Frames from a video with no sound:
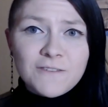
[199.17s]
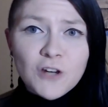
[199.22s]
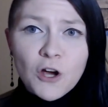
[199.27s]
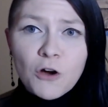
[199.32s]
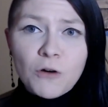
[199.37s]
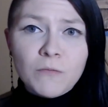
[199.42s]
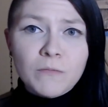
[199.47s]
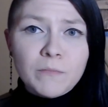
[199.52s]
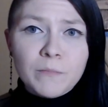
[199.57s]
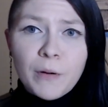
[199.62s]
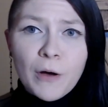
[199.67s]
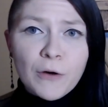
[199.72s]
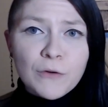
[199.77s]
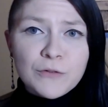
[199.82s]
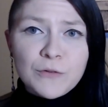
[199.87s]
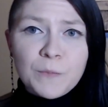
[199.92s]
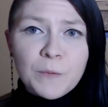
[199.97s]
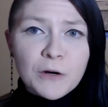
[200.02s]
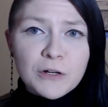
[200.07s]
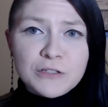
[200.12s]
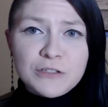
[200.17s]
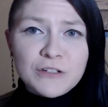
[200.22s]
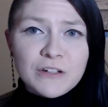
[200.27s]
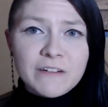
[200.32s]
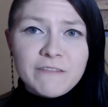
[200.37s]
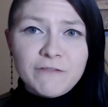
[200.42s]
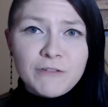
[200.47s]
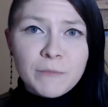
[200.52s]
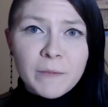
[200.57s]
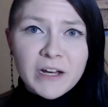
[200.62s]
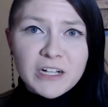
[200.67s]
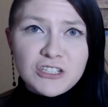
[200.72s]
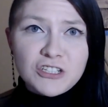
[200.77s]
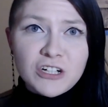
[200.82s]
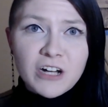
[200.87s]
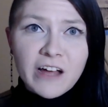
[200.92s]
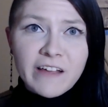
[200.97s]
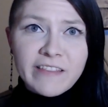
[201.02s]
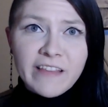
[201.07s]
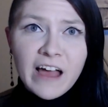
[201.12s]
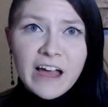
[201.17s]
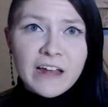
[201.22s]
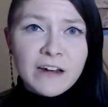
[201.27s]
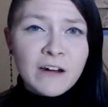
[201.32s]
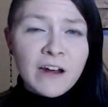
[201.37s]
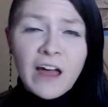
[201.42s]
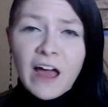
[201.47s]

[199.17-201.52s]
Don't post personal information online.